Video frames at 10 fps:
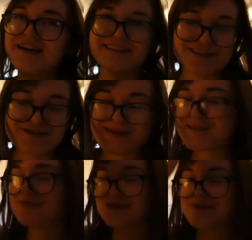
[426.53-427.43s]
excuse
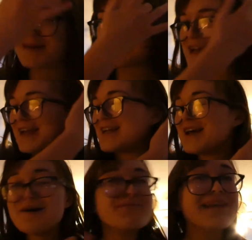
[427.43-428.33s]
me, give me a
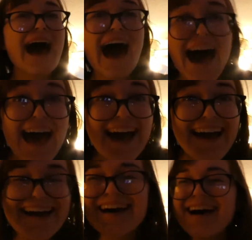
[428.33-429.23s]
second. But
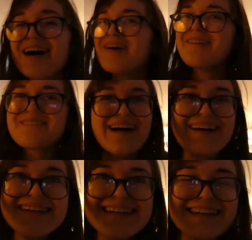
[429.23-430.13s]
hi,
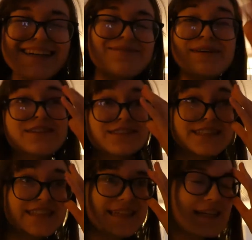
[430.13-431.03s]
welcome. Well, you're
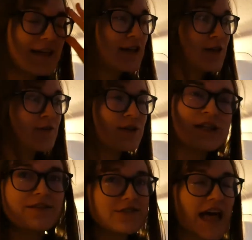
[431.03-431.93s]
still here. You
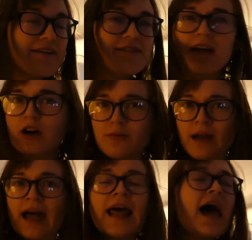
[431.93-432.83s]
never left, I hope
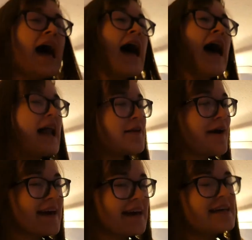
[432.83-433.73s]
not.
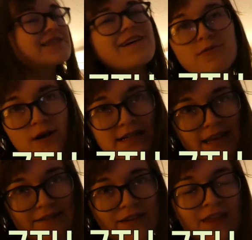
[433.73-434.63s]
Anyway, it's February
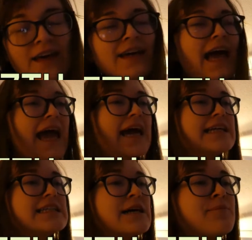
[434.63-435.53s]
7th,
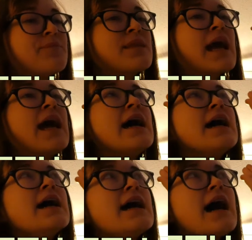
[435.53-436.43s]
and
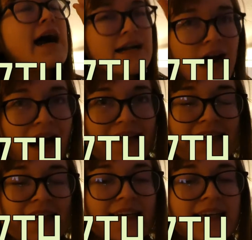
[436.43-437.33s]
I got